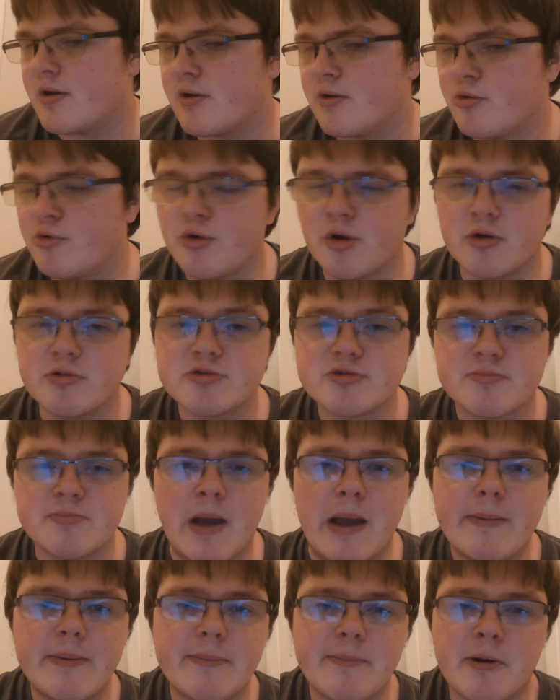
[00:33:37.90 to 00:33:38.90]
Who knows?
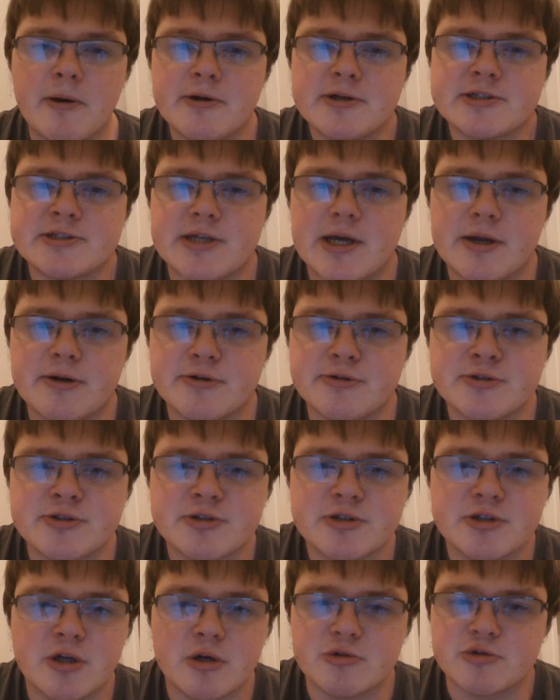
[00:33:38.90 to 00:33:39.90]
Maybe Bernie Sanders
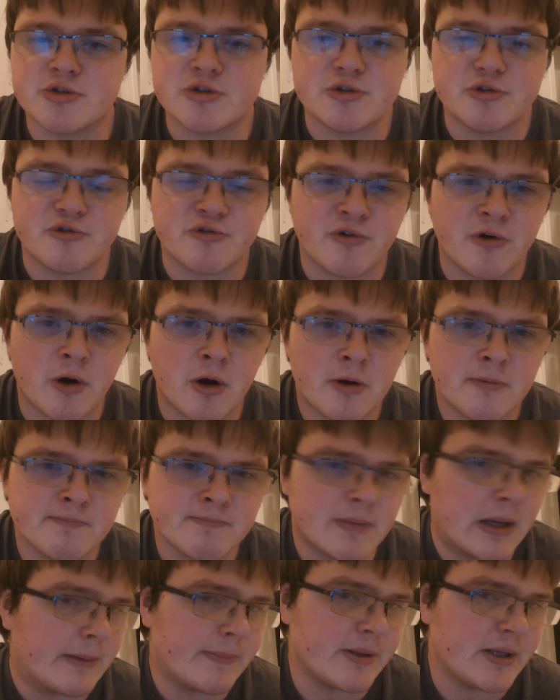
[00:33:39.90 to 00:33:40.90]
goes too far.
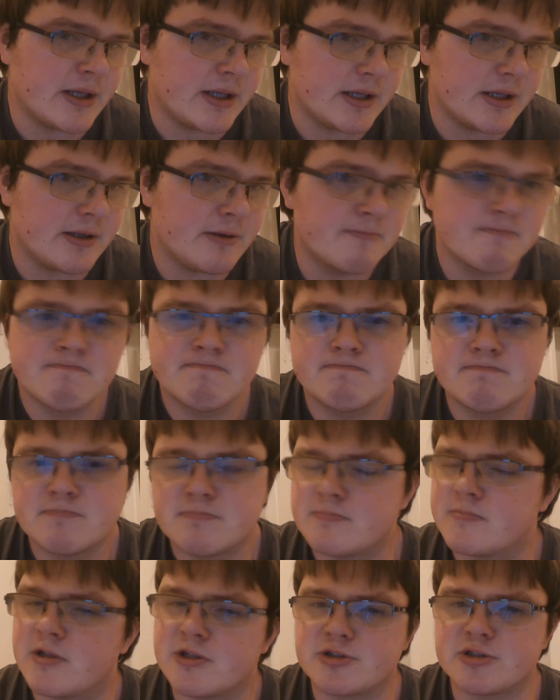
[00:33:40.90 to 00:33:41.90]
Maybe he
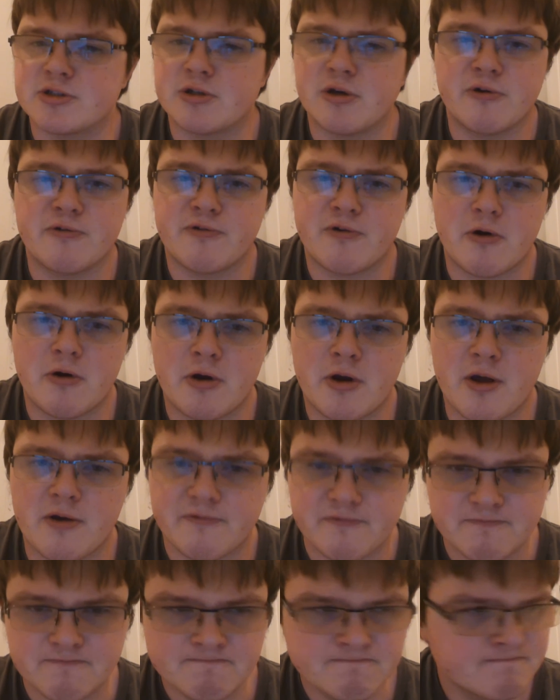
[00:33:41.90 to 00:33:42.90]
doesn't go far
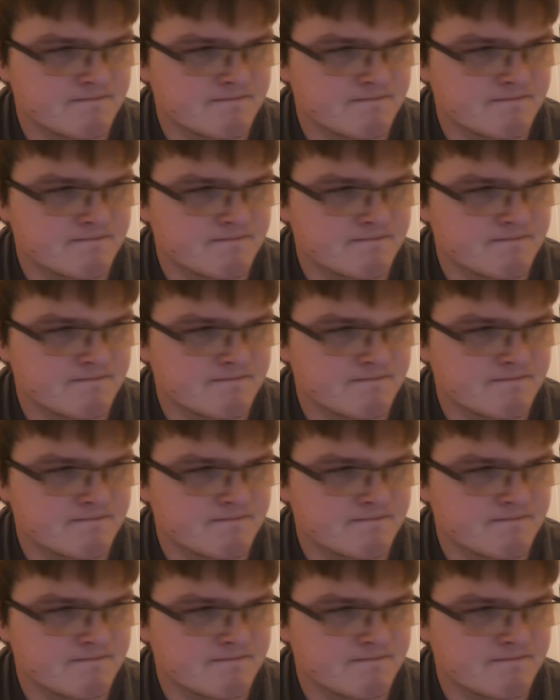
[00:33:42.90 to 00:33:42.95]
enough.